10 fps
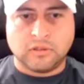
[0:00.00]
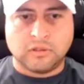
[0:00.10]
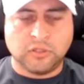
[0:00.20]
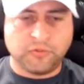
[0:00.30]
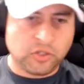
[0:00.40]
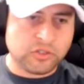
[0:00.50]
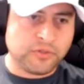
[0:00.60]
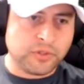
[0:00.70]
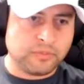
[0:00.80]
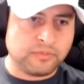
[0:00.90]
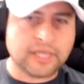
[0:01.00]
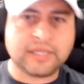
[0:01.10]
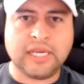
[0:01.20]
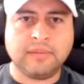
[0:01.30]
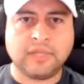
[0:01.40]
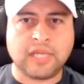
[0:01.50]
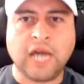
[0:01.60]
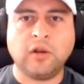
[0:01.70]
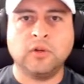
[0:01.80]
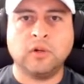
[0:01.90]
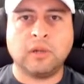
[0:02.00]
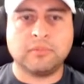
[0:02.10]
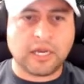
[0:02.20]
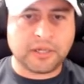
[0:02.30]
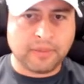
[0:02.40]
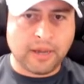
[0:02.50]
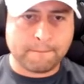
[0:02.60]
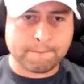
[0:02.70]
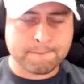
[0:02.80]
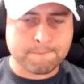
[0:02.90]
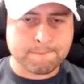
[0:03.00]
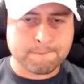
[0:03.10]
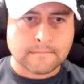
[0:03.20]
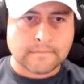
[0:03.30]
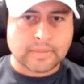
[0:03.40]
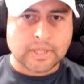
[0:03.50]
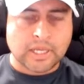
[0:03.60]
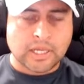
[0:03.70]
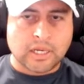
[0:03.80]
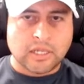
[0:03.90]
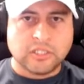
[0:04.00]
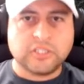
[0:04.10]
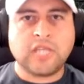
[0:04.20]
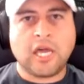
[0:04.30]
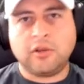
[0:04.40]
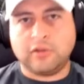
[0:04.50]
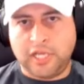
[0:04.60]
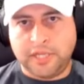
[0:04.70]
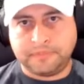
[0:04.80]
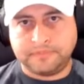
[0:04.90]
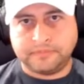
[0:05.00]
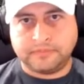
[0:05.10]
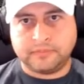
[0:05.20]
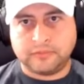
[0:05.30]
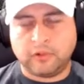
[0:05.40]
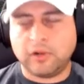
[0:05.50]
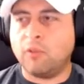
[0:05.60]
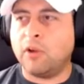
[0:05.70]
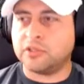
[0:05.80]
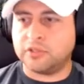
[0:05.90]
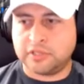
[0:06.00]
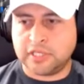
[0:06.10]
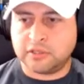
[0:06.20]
So for those of you that claim that I don't know what I'm talking about, stay on your lane. Or how Walter says to